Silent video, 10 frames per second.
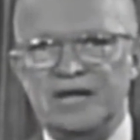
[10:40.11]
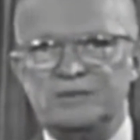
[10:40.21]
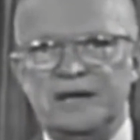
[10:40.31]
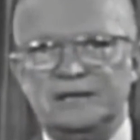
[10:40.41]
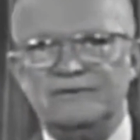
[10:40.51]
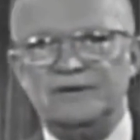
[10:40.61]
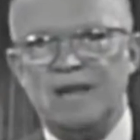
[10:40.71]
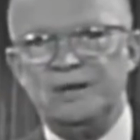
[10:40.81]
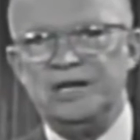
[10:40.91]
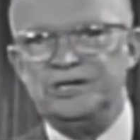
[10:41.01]
The
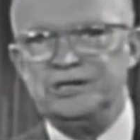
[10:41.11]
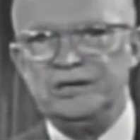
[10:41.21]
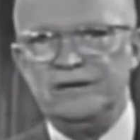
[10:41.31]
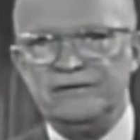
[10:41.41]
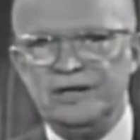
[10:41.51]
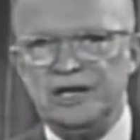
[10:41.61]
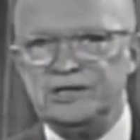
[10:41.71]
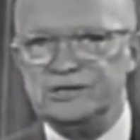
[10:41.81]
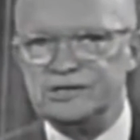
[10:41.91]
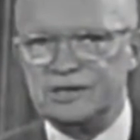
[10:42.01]
prospect of domination
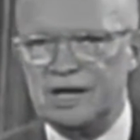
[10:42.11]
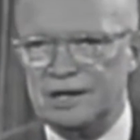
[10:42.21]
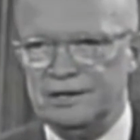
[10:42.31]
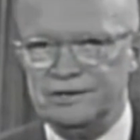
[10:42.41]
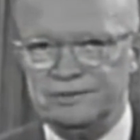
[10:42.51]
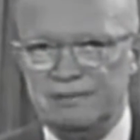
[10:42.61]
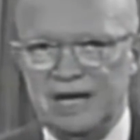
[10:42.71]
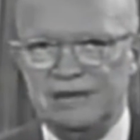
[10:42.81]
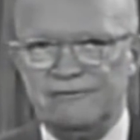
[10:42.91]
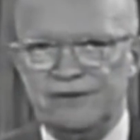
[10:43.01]
of the nation's
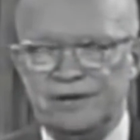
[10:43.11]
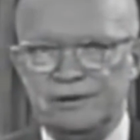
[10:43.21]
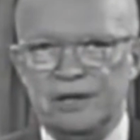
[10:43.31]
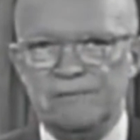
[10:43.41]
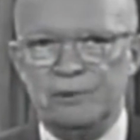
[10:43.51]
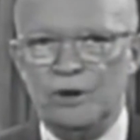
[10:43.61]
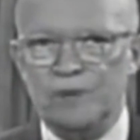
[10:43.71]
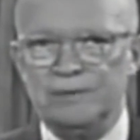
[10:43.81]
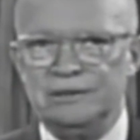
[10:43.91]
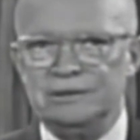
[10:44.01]
scholars by federal
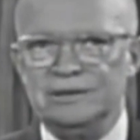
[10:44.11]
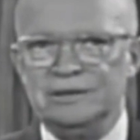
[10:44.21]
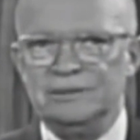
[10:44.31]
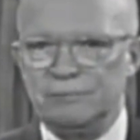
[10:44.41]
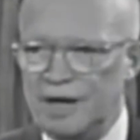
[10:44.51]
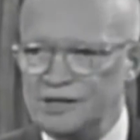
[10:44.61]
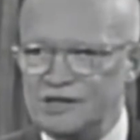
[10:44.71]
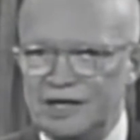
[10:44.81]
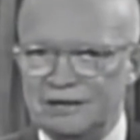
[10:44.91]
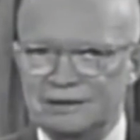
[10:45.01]
employment,
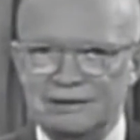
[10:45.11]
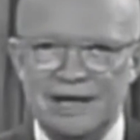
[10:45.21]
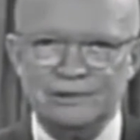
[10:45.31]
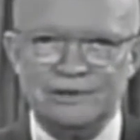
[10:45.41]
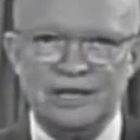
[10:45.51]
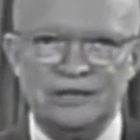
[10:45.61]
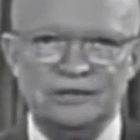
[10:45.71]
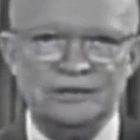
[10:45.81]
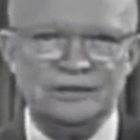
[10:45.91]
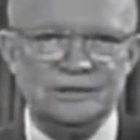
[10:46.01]
project
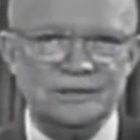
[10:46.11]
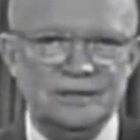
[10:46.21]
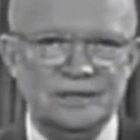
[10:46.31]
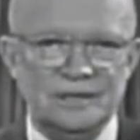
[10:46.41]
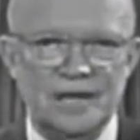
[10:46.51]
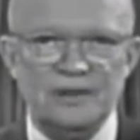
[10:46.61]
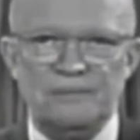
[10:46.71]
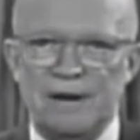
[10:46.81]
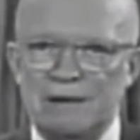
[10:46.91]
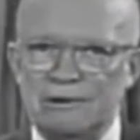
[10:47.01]
allocations,
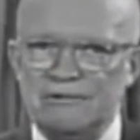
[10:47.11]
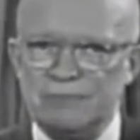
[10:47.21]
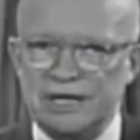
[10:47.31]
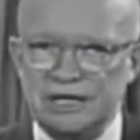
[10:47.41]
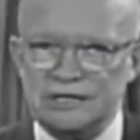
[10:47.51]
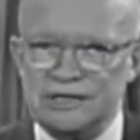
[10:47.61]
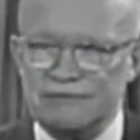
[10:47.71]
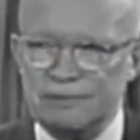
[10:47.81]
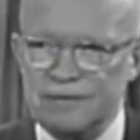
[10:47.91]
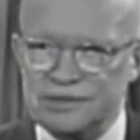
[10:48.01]
and the power of
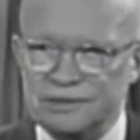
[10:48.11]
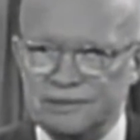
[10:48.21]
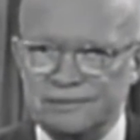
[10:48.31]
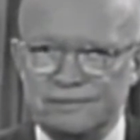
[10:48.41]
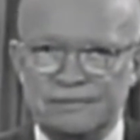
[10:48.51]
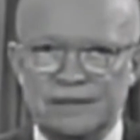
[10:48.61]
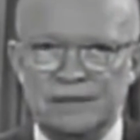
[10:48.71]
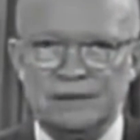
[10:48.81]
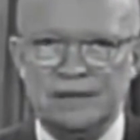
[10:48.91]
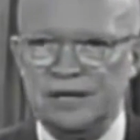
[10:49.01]
money is ever present
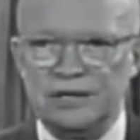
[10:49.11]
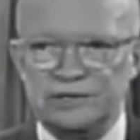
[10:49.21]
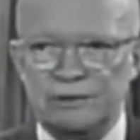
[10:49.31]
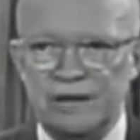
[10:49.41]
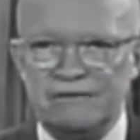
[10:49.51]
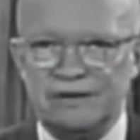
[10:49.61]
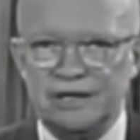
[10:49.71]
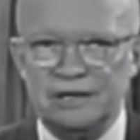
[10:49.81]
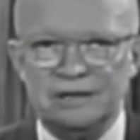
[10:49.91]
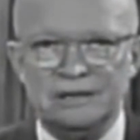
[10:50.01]
and is
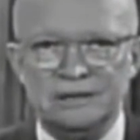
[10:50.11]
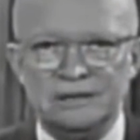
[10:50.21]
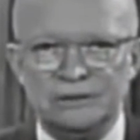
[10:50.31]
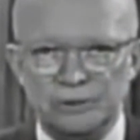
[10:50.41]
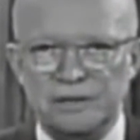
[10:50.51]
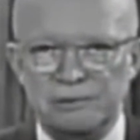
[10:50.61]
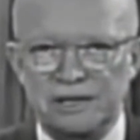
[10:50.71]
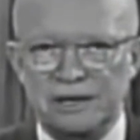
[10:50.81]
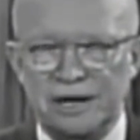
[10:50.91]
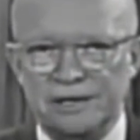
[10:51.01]
gravely
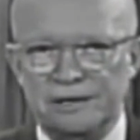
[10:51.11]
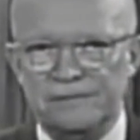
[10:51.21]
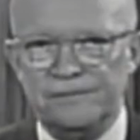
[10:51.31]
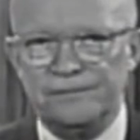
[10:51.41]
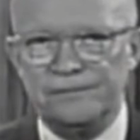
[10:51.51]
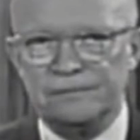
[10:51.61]
to be regarded.